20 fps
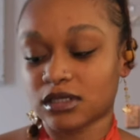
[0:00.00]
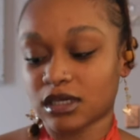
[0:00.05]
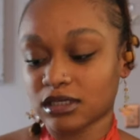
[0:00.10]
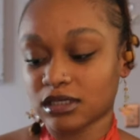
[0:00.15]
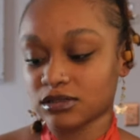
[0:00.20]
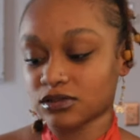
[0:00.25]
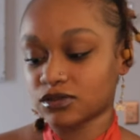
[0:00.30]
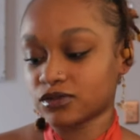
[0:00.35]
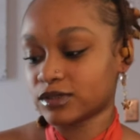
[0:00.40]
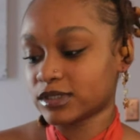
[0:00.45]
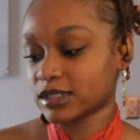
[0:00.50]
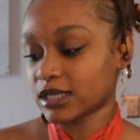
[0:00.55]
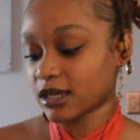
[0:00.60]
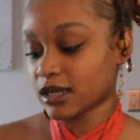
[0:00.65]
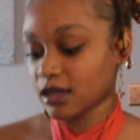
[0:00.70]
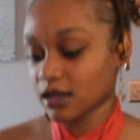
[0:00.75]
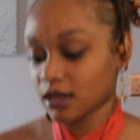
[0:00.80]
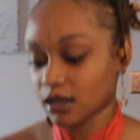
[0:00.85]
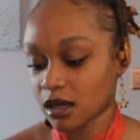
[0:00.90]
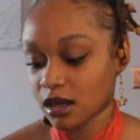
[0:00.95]
Today's
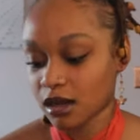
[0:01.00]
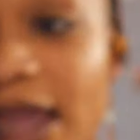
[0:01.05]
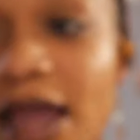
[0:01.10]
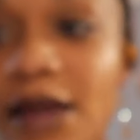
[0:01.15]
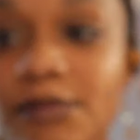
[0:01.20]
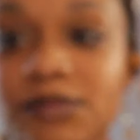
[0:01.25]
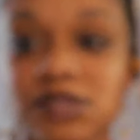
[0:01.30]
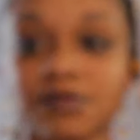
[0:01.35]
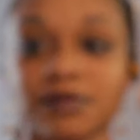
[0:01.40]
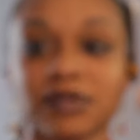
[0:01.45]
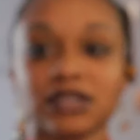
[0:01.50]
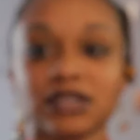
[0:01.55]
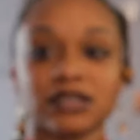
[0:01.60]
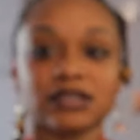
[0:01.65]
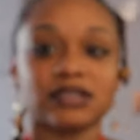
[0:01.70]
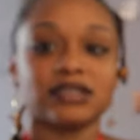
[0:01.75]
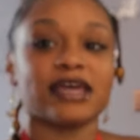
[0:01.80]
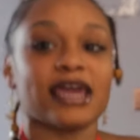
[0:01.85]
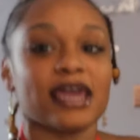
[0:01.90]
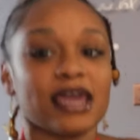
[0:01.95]
Tuesday. Hey, I'm spending
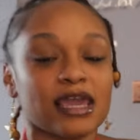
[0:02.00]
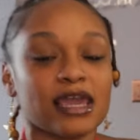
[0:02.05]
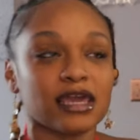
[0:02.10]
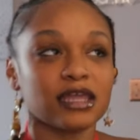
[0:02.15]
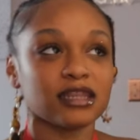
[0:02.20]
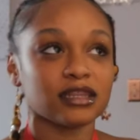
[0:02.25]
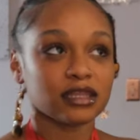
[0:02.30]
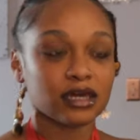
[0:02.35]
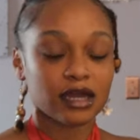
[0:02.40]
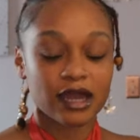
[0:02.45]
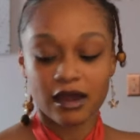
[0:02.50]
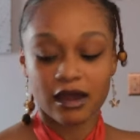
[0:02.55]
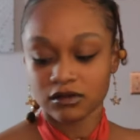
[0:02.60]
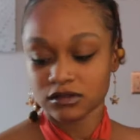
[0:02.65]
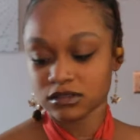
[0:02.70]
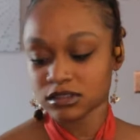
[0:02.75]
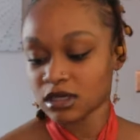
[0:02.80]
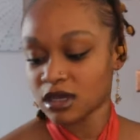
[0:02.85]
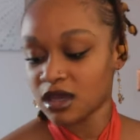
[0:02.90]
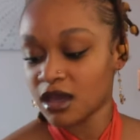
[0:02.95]
a day in the
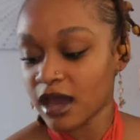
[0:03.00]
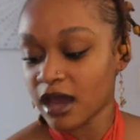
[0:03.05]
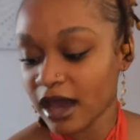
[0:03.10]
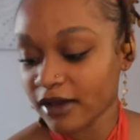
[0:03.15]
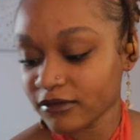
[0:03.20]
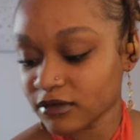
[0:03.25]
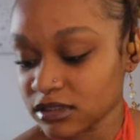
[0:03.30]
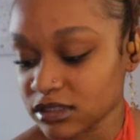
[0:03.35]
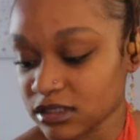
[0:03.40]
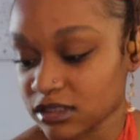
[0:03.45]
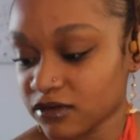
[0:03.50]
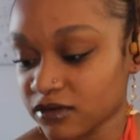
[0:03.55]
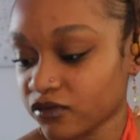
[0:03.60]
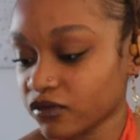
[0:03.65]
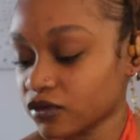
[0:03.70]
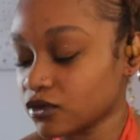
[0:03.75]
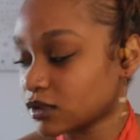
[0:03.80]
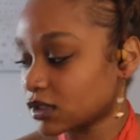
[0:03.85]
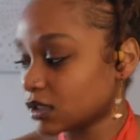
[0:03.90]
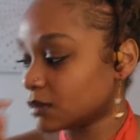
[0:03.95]
house I just sent a
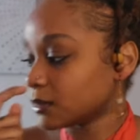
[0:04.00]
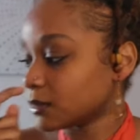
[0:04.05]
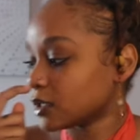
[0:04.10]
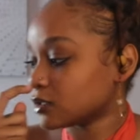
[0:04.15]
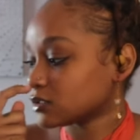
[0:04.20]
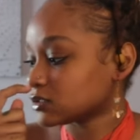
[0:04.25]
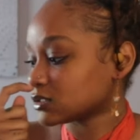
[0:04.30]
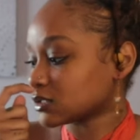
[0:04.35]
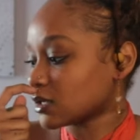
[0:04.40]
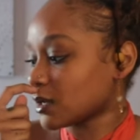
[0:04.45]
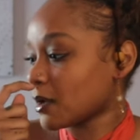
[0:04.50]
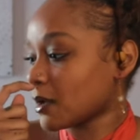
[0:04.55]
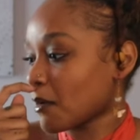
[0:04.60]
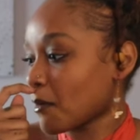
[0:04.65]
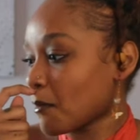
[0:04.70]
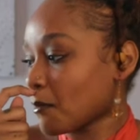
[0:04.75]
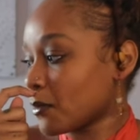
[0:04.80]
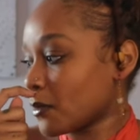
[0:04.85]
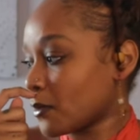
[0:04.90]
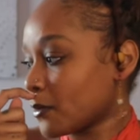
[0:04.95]
few emails
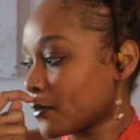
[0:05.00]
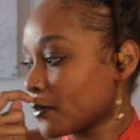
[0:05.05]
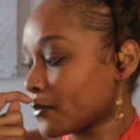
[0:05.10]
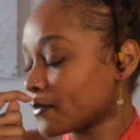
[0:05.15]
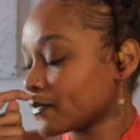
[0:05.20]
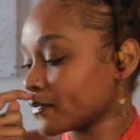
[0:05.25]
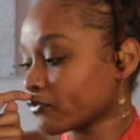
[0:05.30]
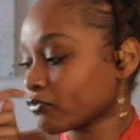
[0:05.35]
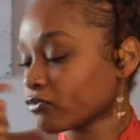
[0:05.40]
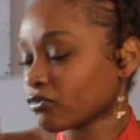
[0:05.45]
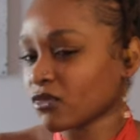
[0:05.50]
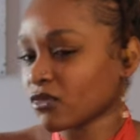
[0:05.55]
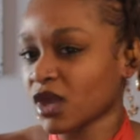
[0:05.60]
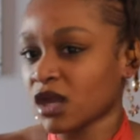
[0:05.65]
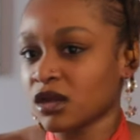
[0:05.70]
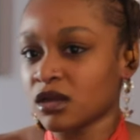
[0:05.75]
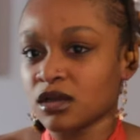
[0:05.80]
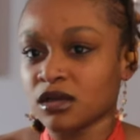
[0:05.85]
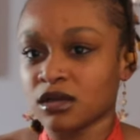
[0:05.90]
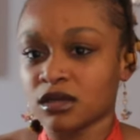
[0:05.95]
um,
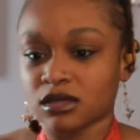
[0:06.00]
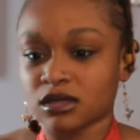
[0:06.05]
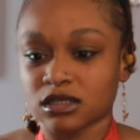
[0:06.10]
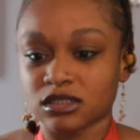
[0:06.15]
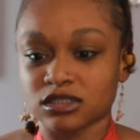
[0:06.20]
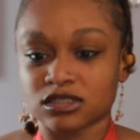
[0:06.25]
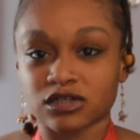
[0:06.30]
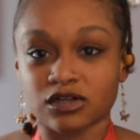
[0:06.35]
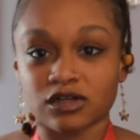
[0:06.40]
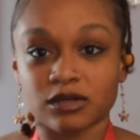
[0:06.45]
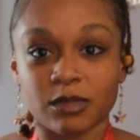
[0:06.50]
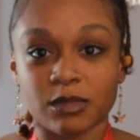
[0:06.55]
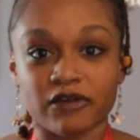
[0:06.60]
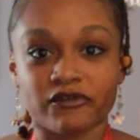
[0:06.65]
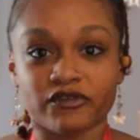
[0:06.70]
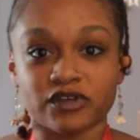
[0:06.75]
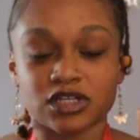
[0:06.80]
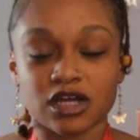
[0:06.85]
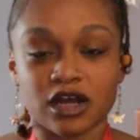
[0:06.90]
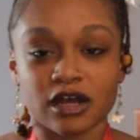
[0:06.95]
concerning my
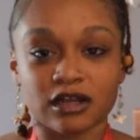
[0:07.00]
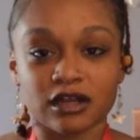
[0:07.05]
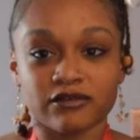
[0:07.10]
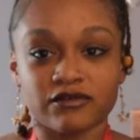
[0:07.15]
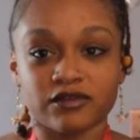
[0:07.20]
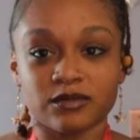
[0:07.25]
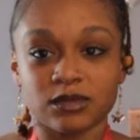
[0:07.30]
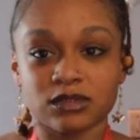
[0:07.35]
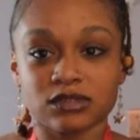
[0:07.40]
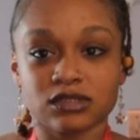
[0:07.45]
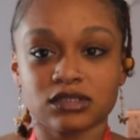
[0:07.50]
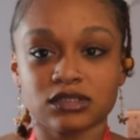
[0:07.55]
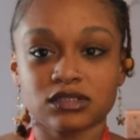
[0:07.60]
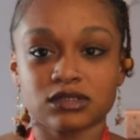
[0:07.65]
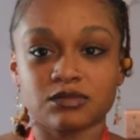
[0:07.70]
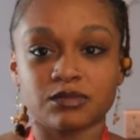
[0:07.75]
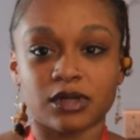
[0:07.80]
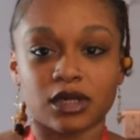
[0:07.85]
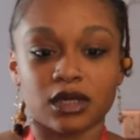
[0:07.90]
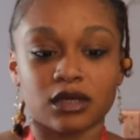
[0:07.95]
photography
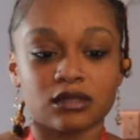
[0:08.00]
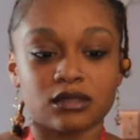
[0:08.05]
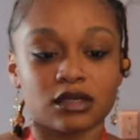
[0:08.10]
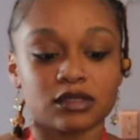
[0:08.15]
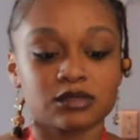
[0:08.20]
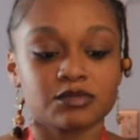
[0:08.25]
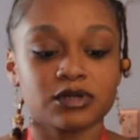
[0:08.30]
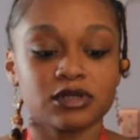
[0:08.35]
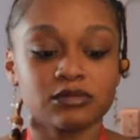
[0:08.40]
business, but that's